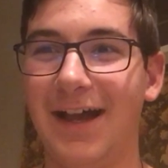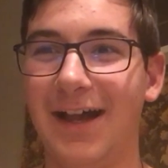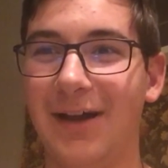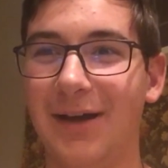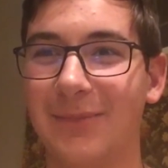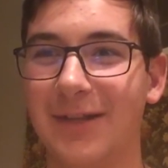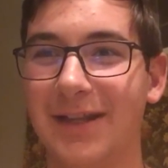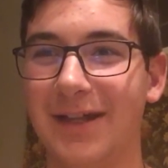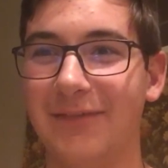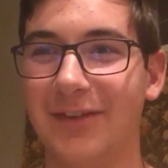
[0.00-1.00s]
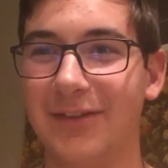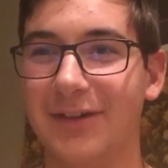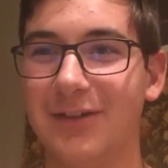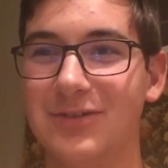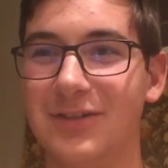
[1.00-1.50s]
uh I'm going to have another
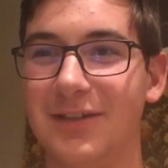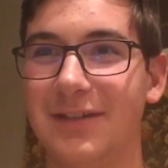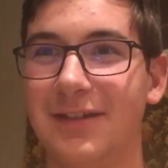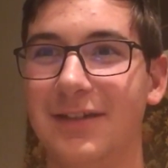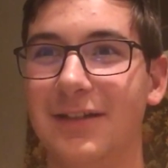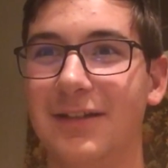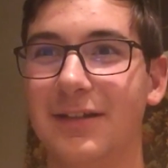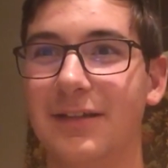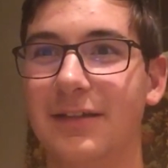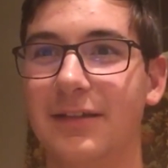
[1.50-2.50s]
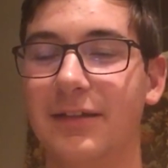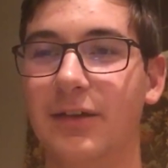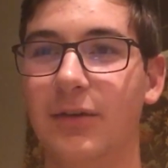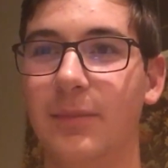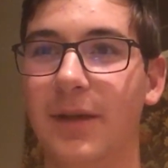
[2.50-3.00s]
coach this year.
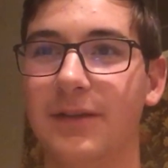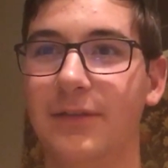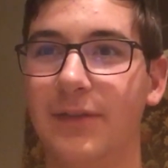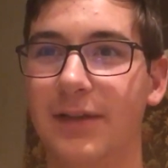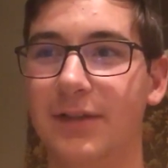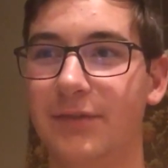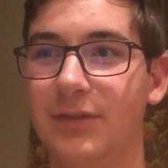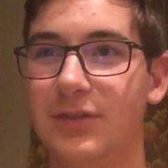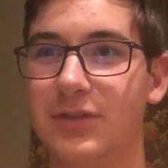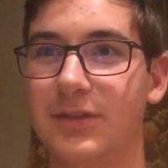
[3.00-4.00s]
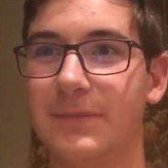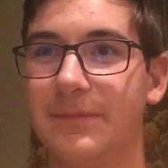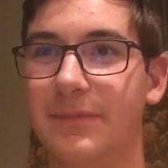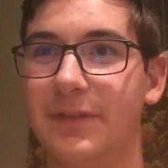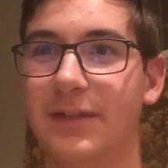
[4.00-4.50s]
So best of luck in the future.
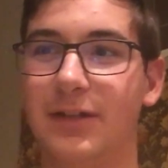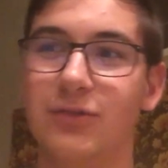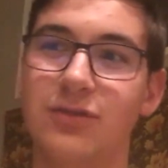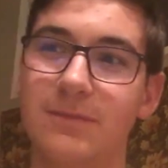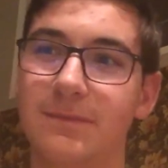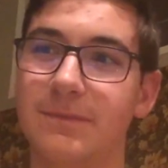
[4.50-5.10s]
See you, coach.